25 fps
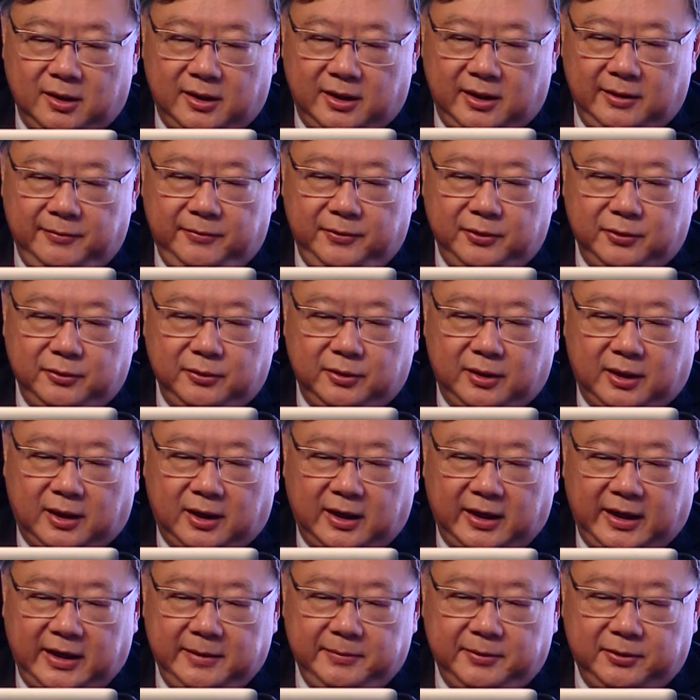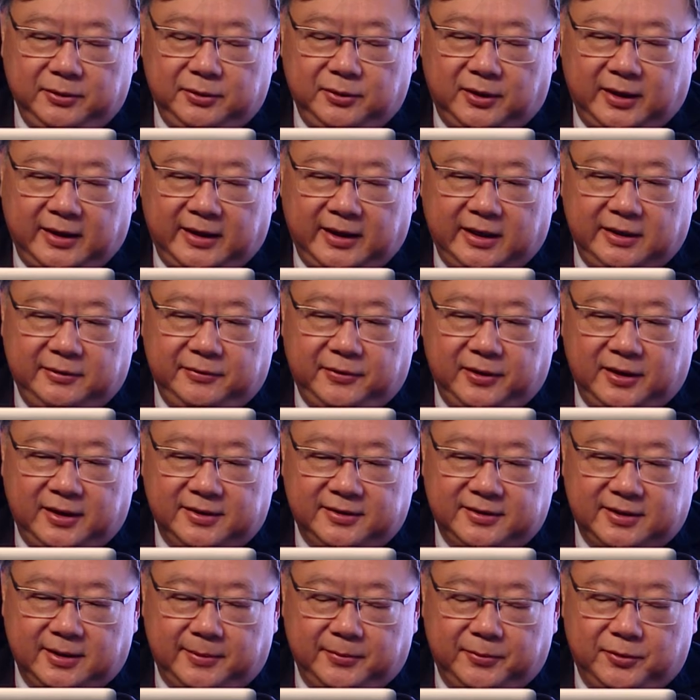if you are able to identify the
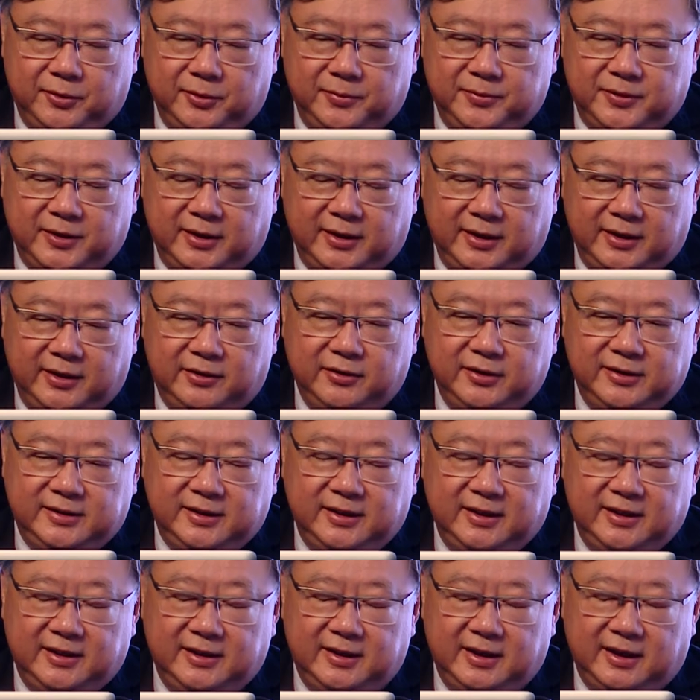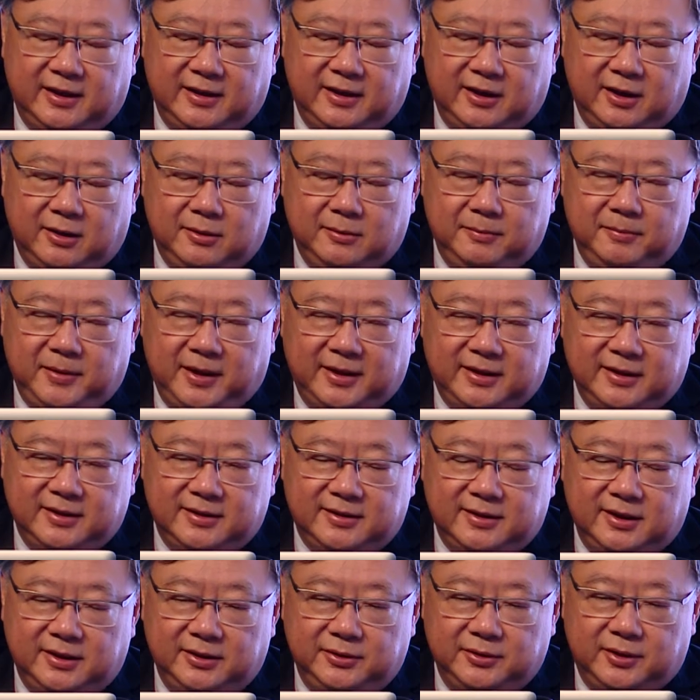subgroups, and increasingly there are now
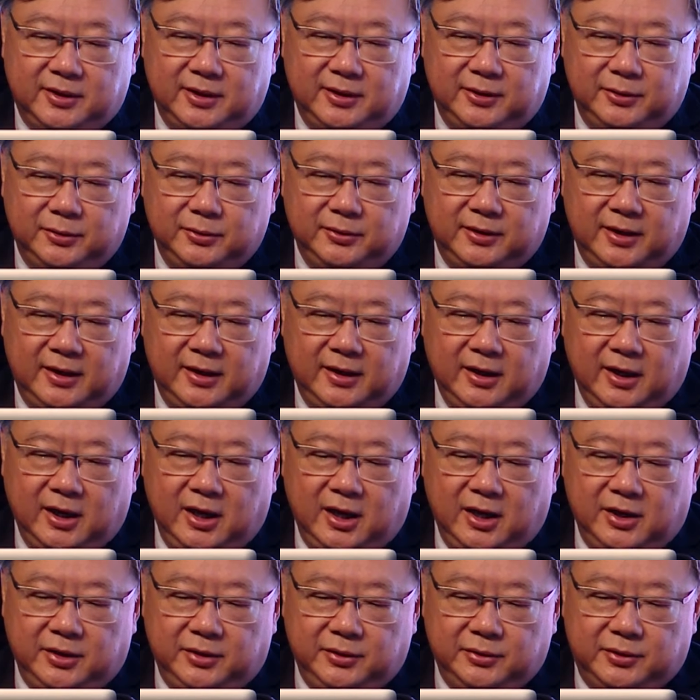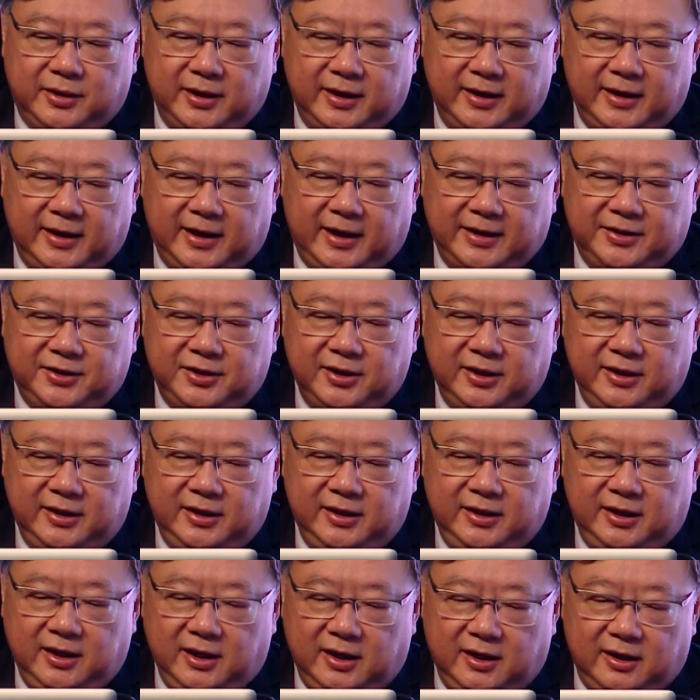methods that you can do that, you can
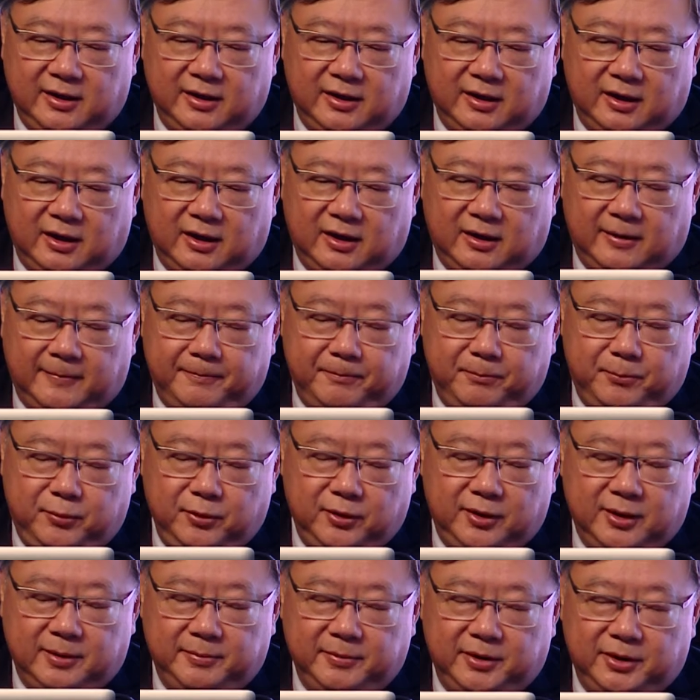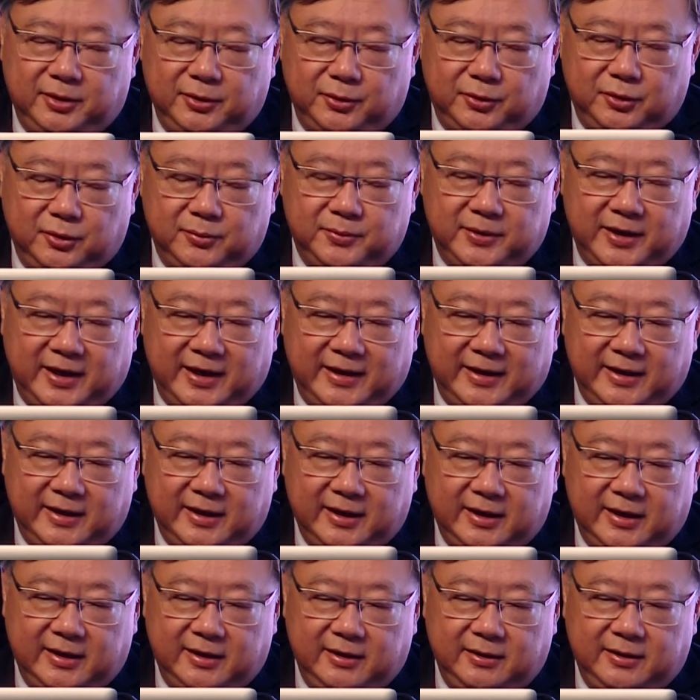actually put them into groups and
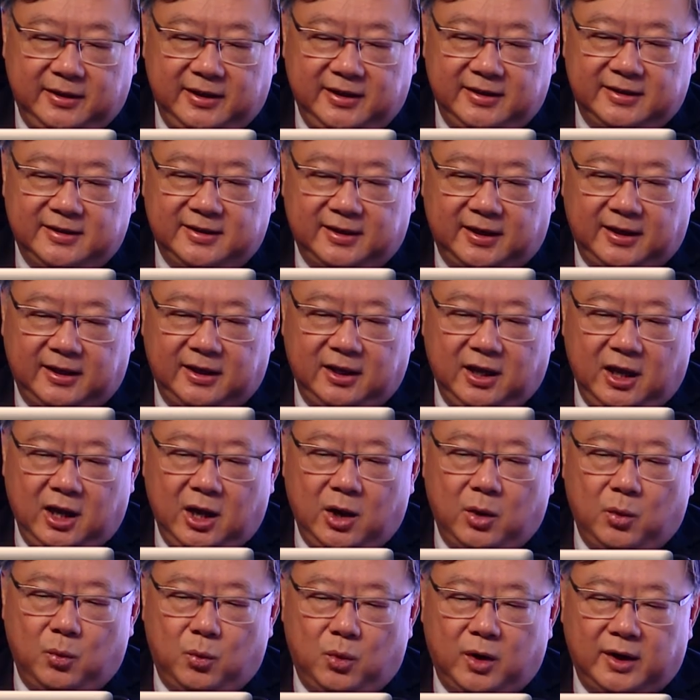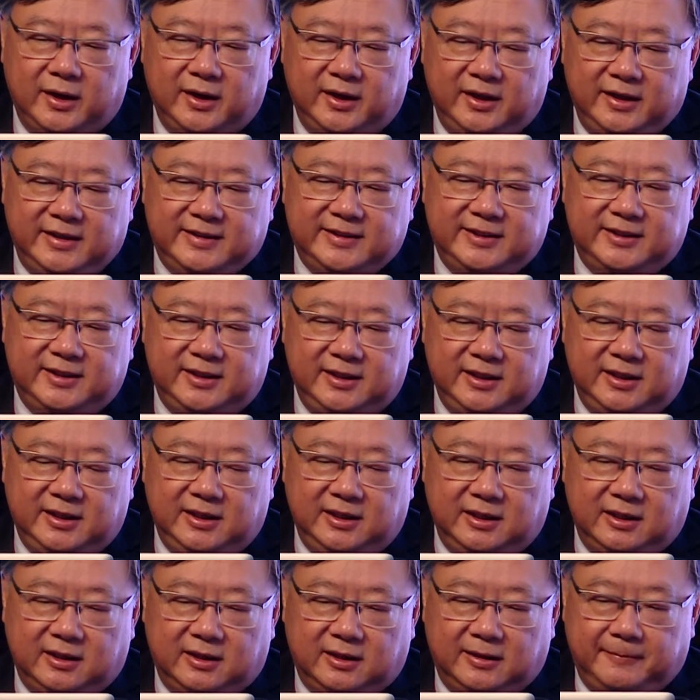then decide what is
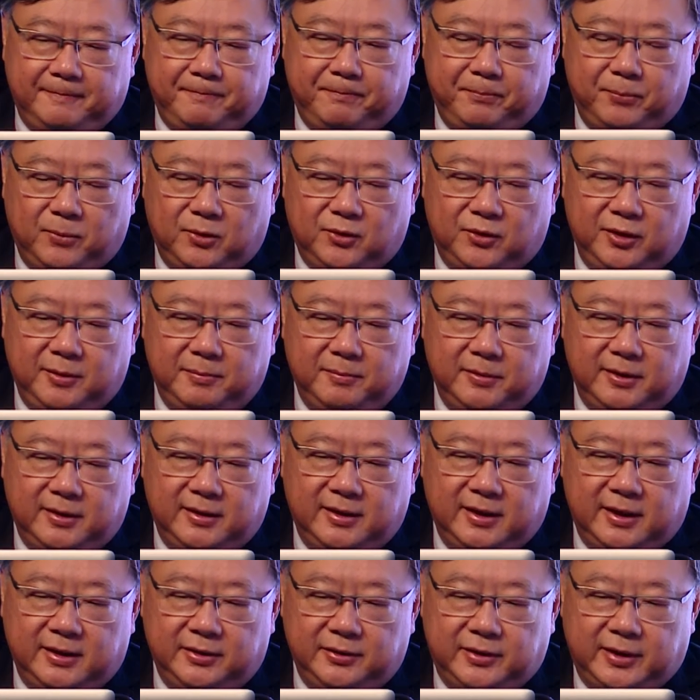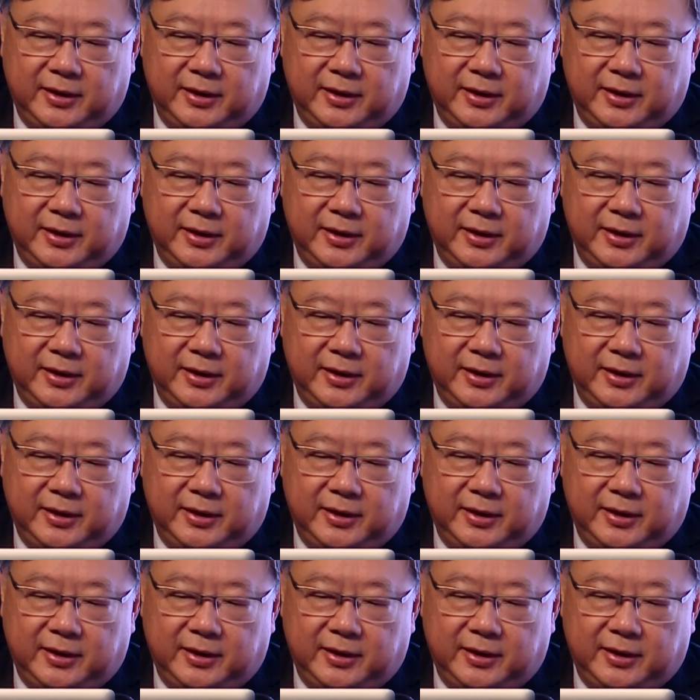the treatment that you